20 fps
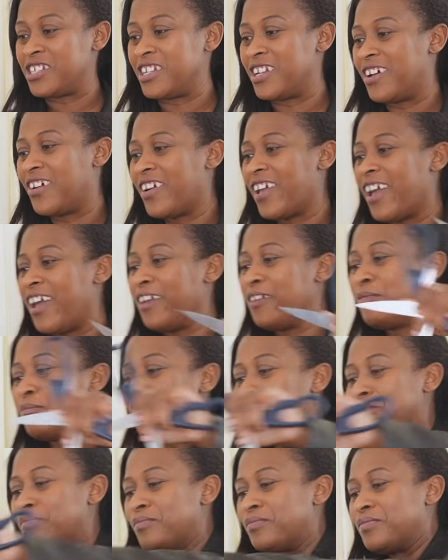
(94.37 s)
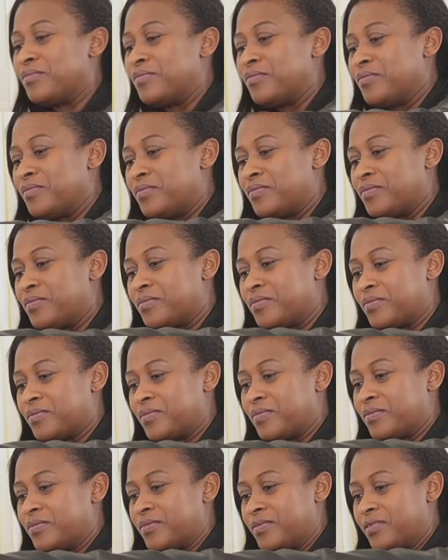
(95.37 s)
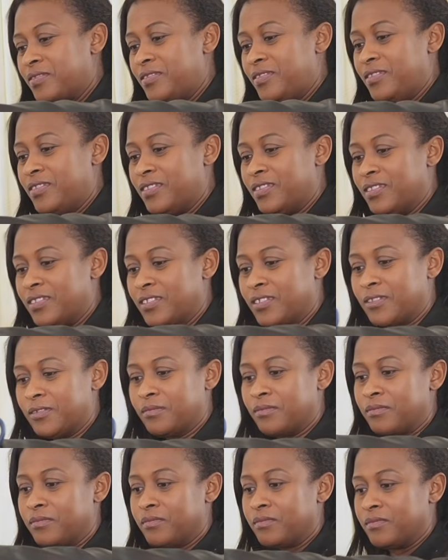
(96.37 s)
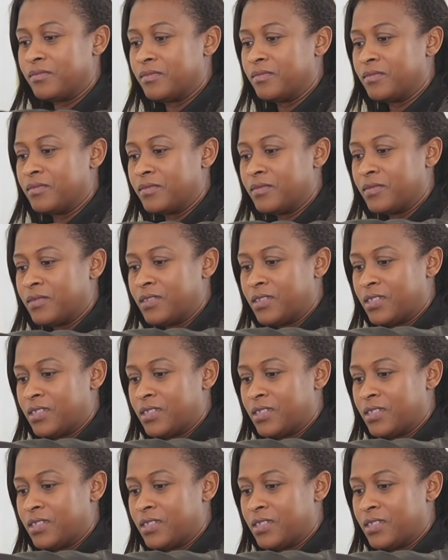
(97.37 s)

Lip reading: One of the things that I forgot to mention is shipping time.